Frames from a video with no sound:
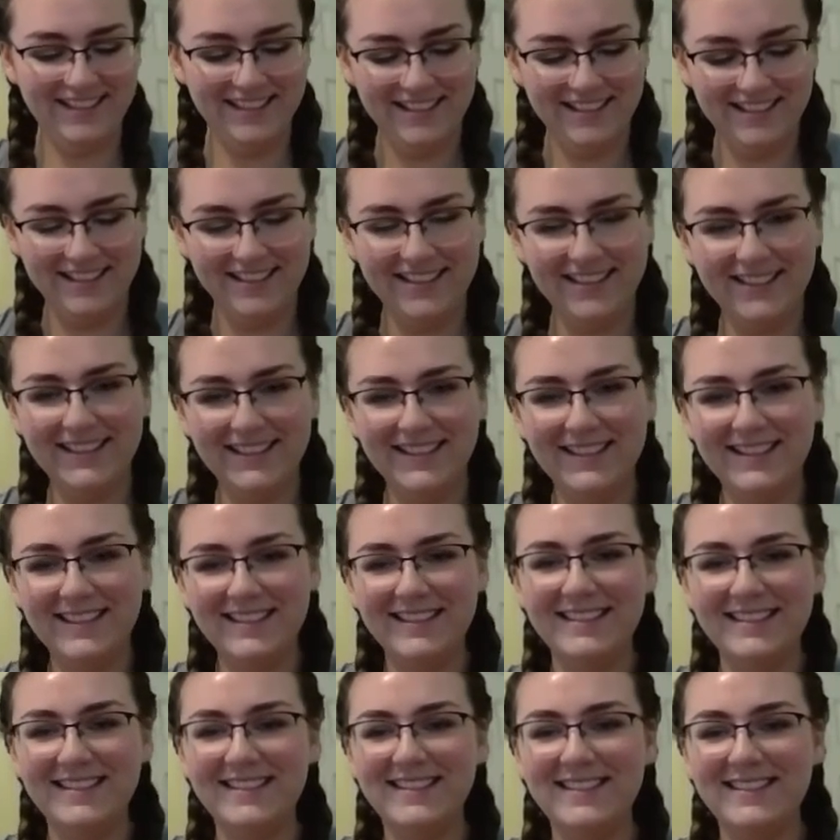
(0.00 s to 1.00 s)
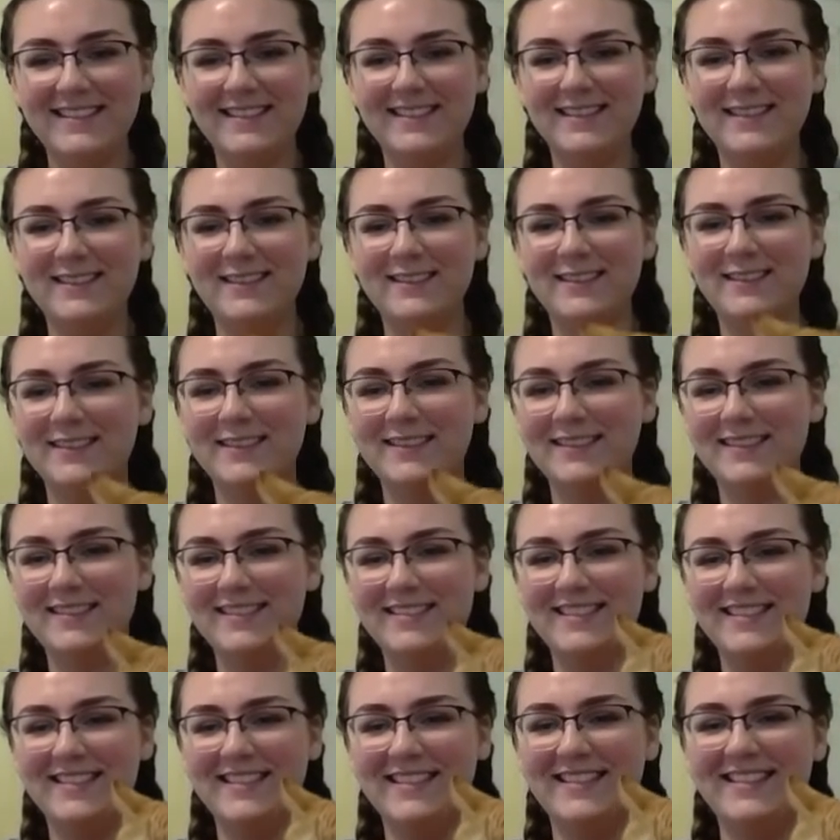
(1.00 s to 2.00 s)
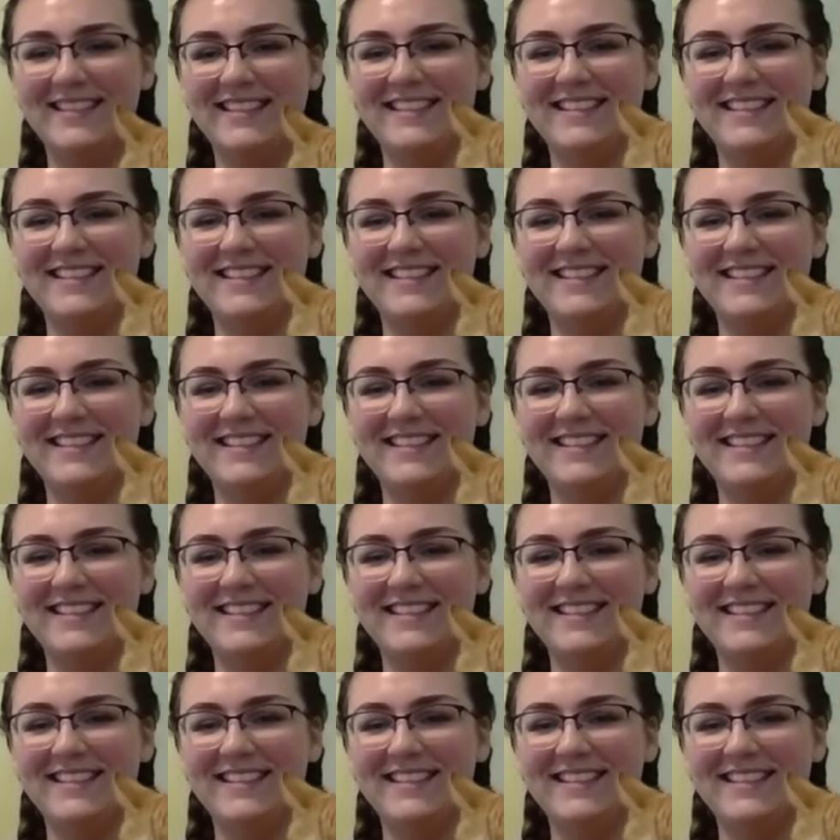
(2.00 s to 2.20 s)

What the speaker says: The person shown says nothing.